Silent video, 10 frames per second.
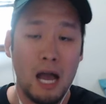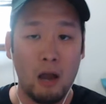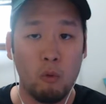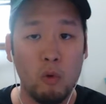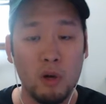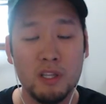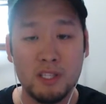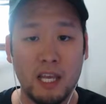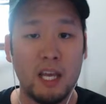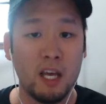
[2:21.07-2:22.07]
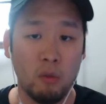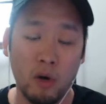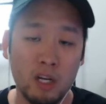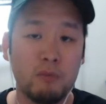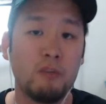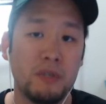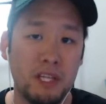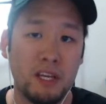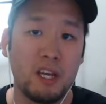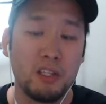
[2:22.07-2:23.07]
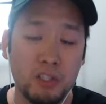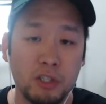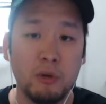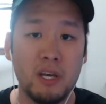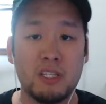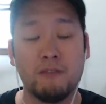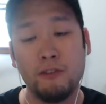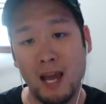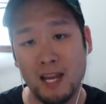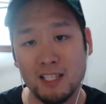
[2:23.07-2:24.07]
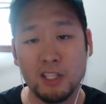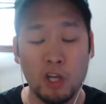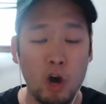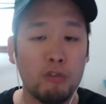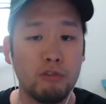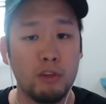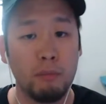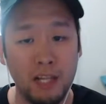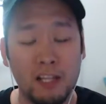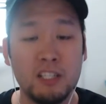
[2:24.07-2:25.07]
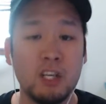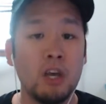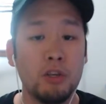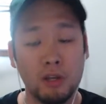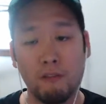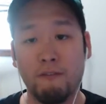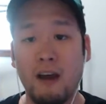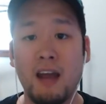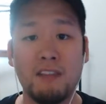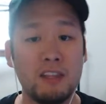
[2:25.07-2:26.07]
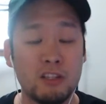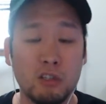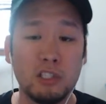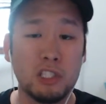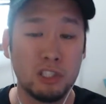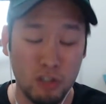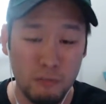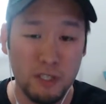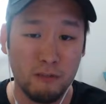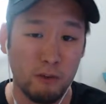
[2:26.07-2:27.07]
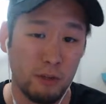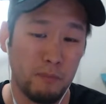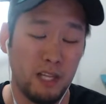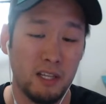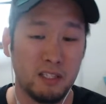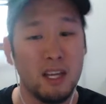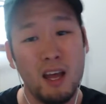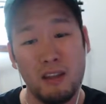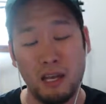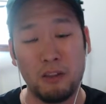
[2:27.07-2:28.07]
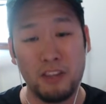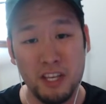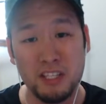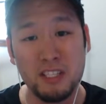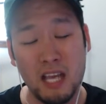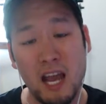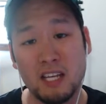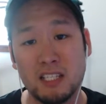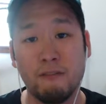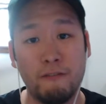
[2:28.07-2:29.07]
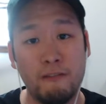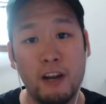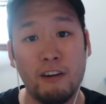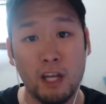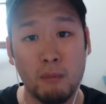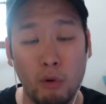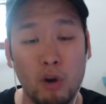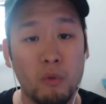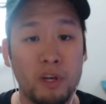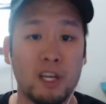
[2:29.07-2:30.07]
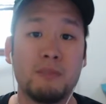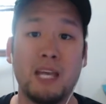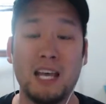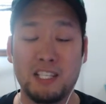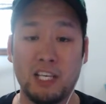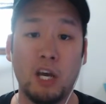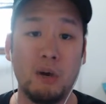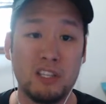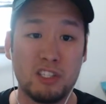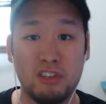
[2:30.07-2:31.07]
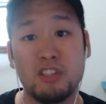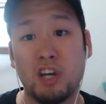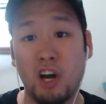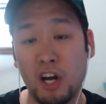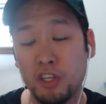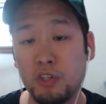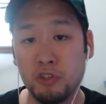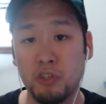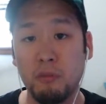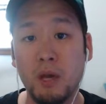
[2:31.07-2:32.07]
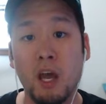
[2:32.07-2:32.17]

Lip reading: I would say one improvement they could do is if you actually go through the playlist, you can find that there's no subscription for the playlist. Now, this is actually very important when it comes to SEO and search on YouTube,